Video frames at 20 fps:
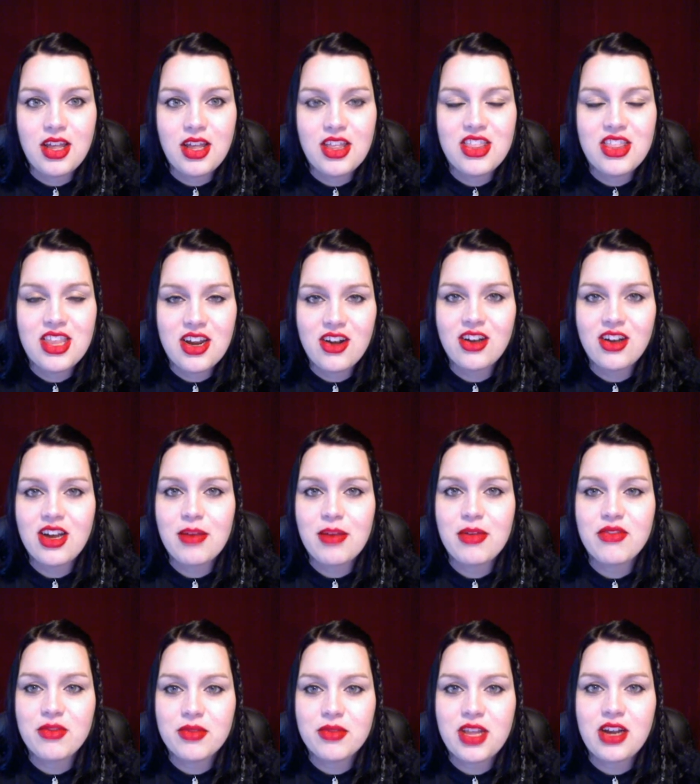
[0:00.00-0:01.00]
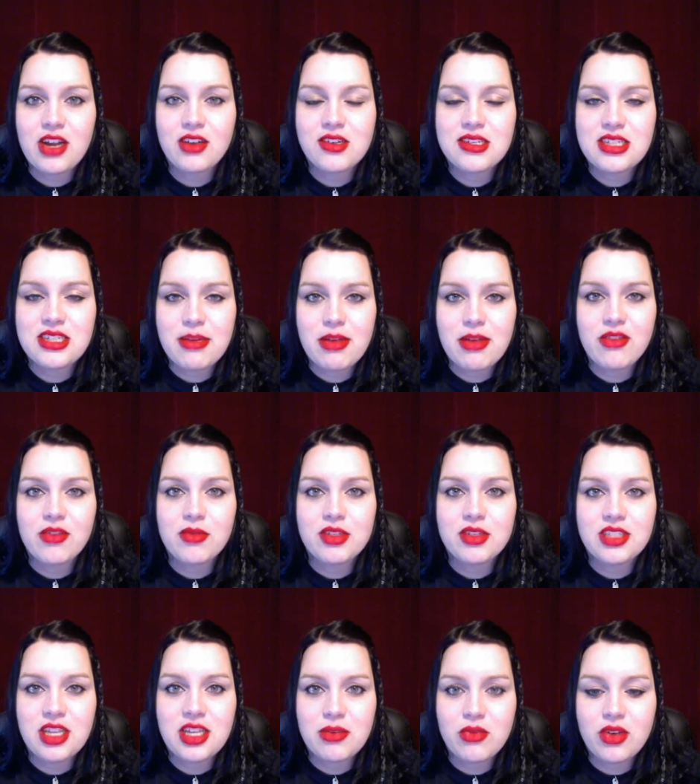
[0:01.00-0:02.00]
They're all stemming from the
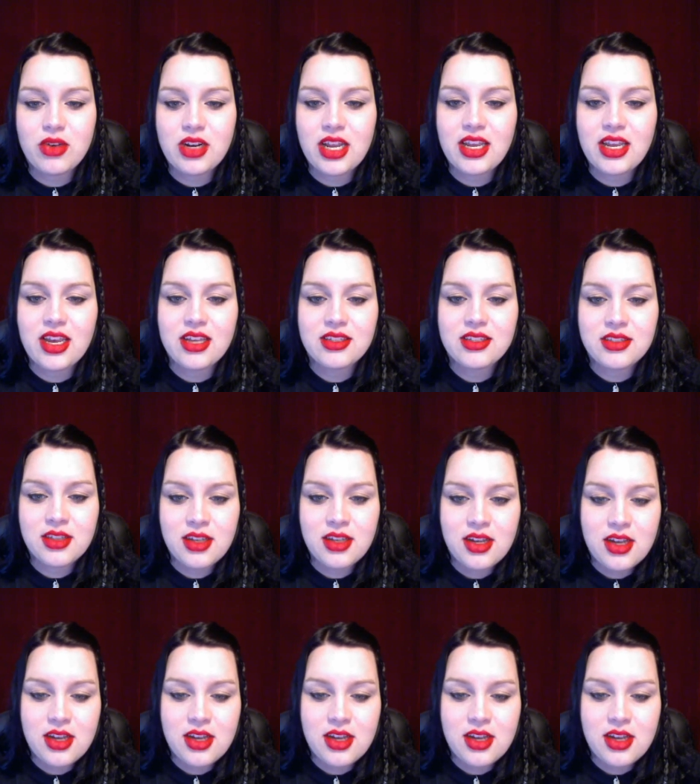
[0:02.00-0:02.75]
same one, I guess.